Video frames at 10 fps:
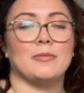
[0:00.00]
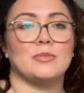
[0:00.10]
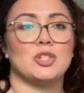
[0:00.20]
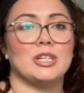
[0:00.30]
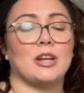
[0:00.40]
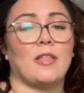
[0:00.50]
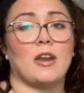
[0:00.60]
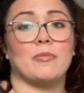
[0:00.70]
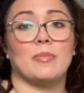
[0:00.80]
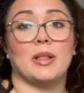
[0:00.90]
she did a lot
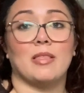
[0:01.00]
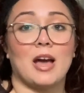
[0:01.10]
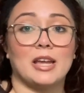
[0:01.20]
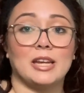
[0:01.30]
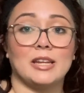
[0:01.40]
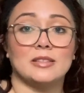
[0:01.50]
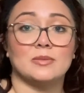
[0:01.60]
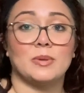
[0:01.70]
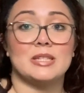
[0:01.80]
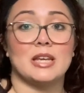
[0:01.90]
of Pilates.
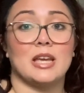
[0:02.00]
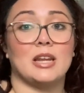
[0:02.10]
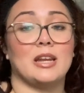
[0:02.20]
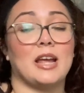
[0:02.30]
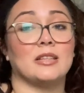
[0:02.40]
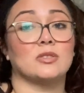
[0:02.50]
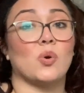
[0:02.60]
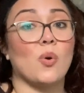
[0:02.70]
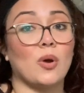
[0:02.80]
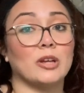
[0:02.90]
We did nice
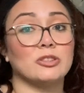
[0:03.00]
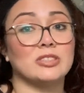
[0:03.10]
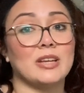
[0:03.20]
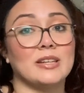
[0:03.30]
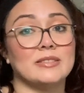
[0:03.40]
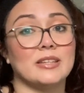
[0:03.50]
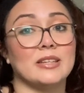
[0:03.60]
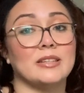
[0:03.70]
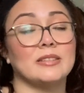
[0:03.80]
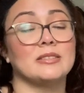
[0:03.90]
core
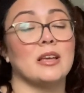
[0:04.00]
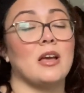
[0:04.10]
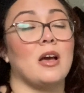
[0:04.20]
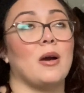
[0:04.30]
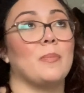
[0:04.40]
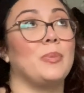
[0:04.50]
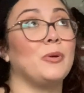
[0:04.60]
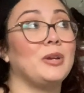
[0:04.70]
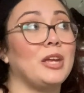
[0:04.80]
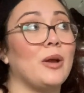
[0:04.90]
exercises,
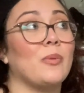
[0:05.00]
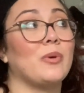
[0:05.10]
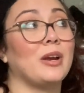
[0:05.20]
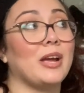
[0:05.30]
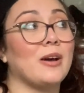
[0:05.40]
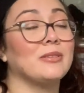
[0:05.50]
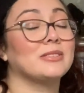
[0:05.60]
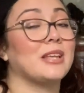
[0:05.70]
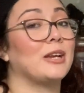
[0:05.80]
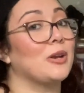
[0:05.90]
booty
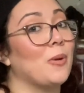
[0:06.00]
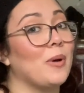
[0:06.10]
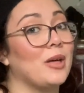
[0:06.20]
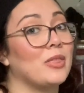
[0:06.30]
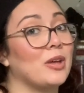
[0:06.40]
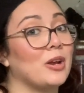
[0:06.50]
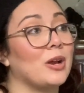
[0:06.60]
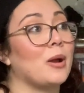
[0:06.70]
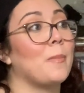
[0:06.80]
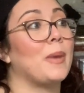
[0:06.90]
workouts like no
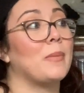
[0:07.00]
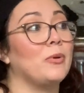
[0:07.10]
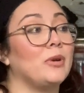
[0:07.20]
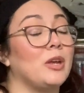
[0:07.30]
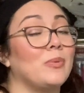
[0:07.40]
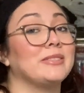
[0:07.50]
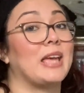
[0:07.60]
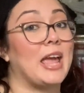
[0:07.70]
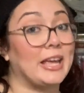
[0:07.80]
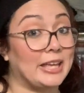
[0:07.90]
other. My booty was
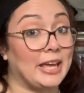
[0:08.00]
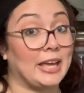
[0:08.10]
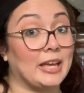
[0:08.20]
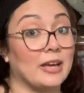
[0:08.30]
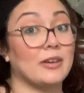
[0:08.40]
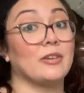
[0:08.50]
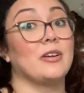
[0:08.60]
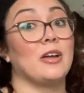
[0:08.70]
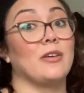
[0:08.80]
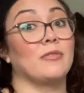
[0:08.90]
aching
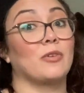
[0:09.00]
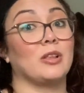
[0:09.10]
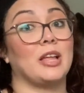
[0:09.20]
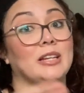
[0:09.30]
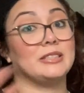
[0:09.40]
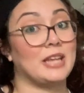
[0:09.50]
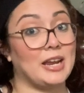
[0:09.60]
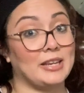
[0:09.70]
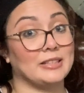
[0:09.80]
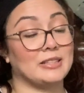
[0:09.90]
for like
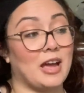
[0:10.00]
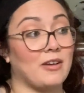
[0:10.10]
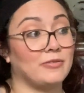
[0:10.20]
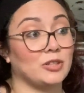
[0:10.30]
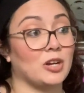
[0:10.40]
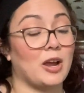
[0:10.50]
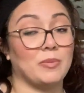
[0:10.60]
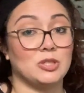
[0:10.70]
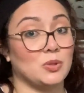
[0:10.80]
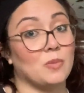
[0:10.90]
days after I
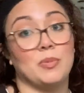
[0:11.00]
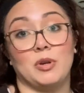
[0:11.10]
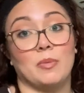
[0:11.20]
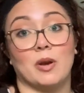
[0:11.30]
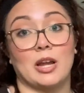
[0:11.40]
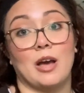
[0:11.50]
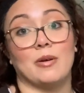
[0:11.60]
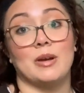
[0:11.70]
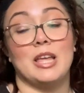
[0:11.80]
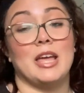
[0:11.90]
would do a booty
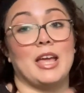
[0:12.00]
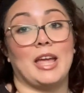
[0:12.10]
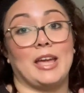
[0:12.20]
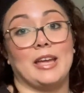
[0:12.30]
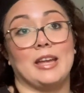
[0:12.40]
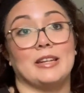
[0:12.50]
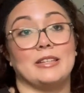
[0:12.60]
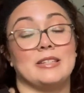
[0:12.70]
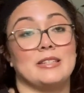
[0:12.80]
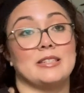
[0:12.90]
workout,
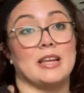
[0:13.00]
and